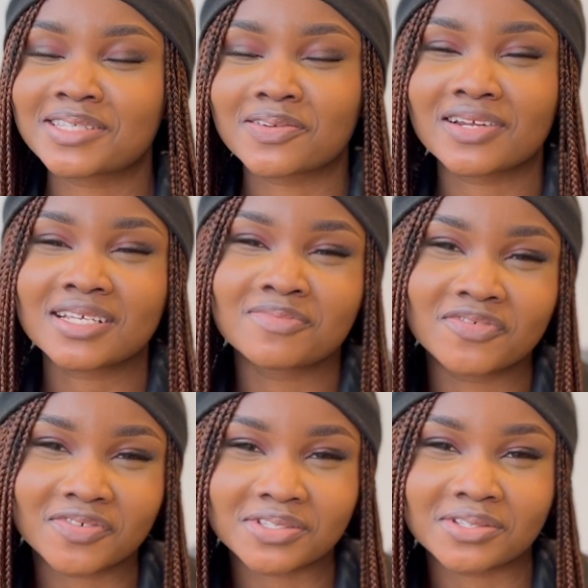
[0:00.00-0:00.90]
so let's move
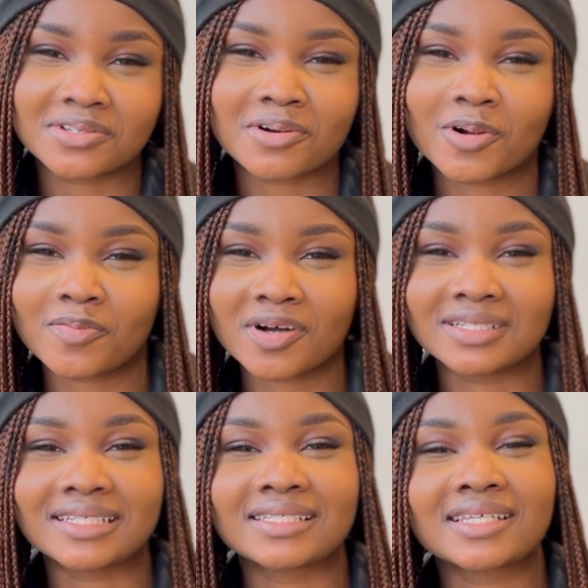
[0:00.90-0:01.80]
on to talk about
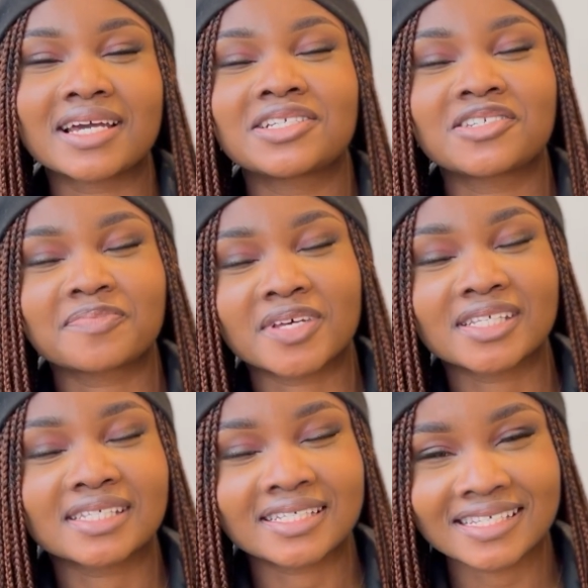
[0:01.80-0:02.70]
the 10
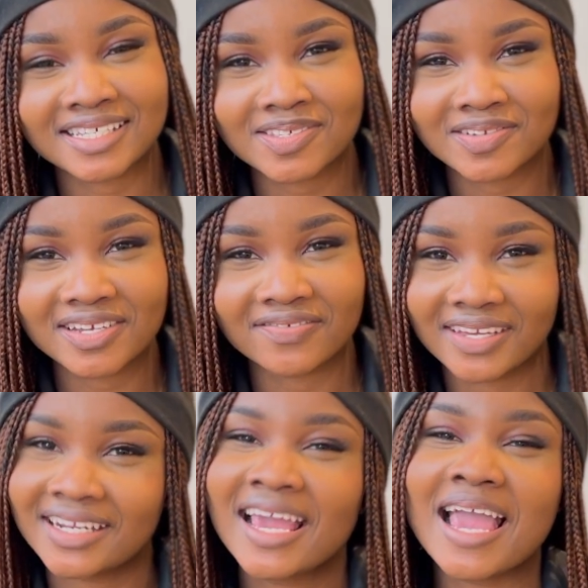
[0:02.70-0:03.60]
cheapest cities to live
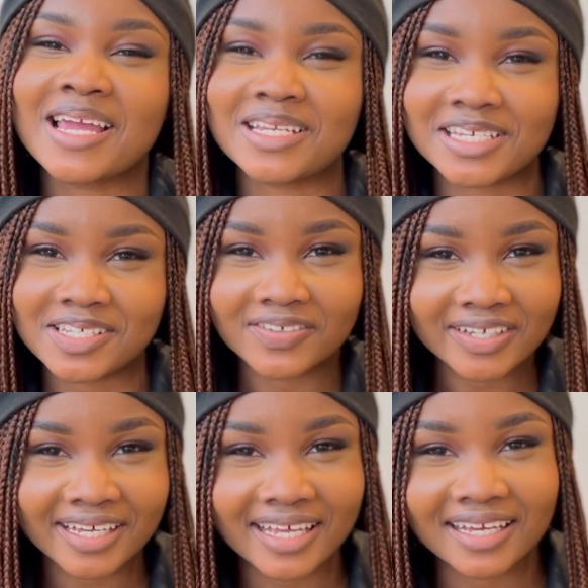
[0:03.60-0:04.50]
in the
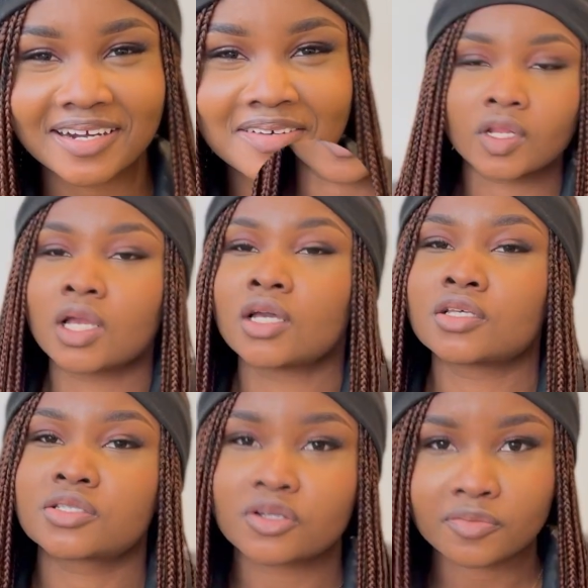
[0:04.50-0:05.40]
UK.
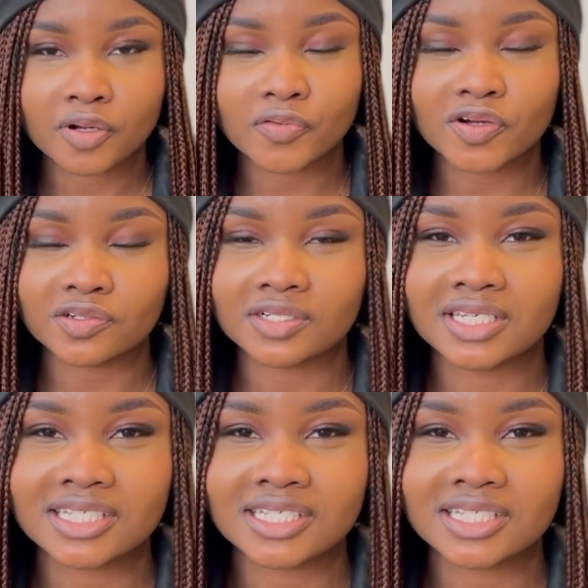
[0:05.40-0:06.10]
So number 1 on this